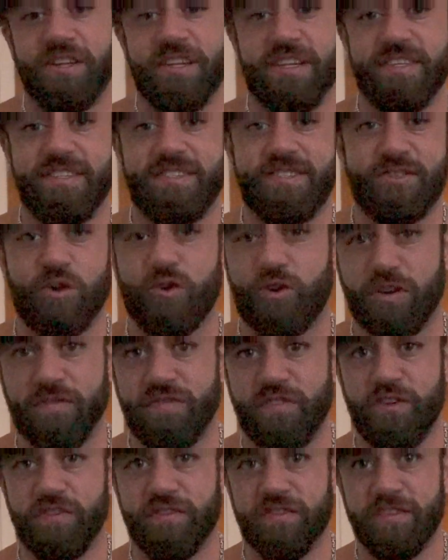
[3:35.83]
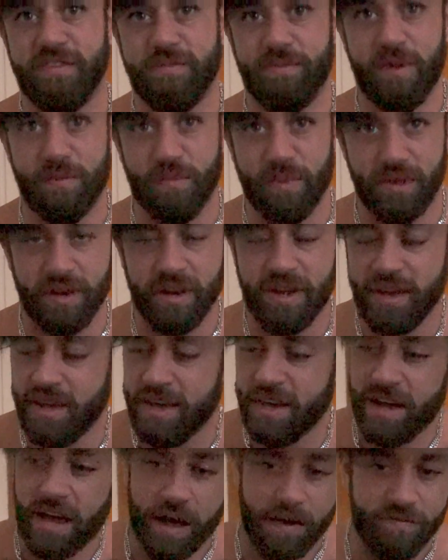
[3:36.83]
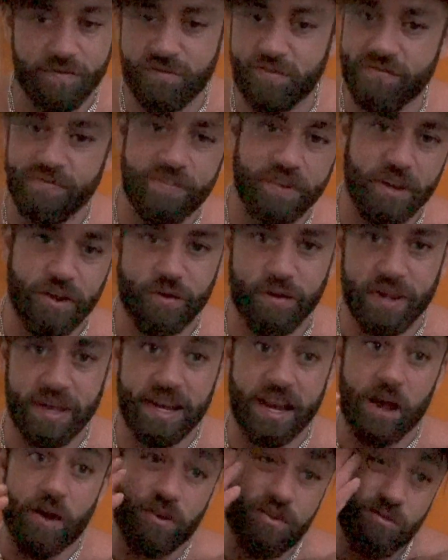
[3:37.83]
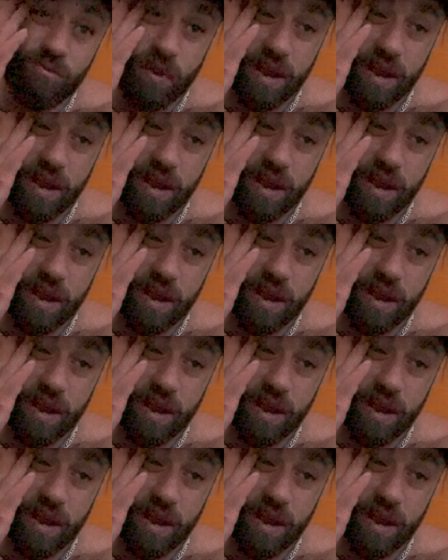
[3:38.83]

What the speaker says: It's so confusing to me, but I'm figuring it out.